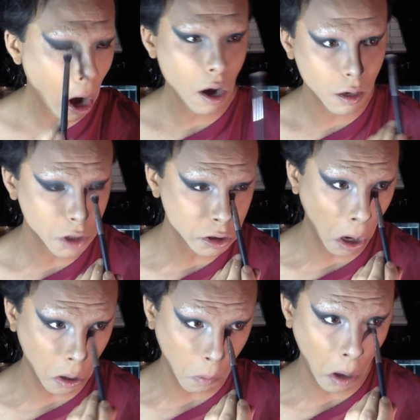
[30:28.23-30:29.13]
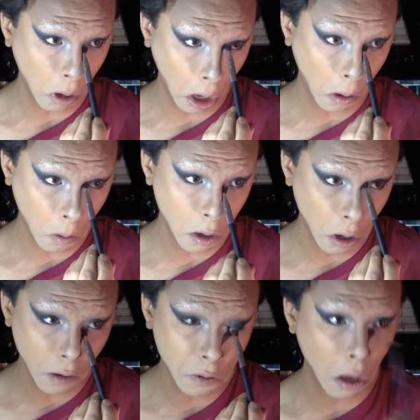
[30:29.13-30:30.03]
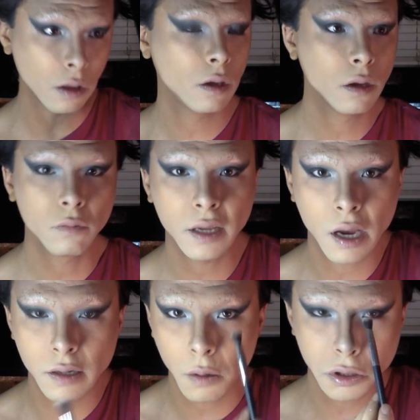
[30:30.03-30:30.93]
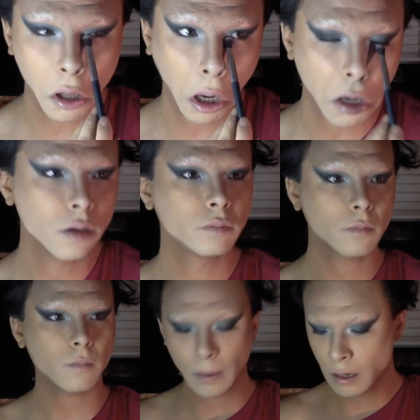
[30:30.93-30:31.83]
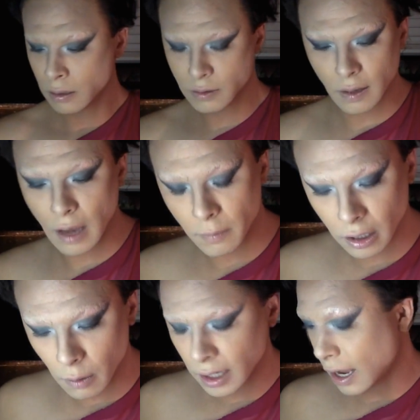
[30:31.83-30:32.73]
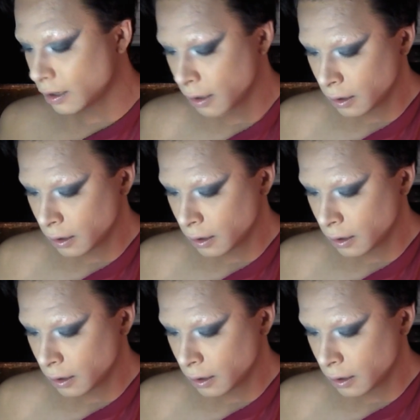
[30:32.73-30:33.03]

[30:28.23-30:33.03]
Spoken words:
And just kind of popping it right where I feel. Right there is always really good. So then I'm gonna go in again.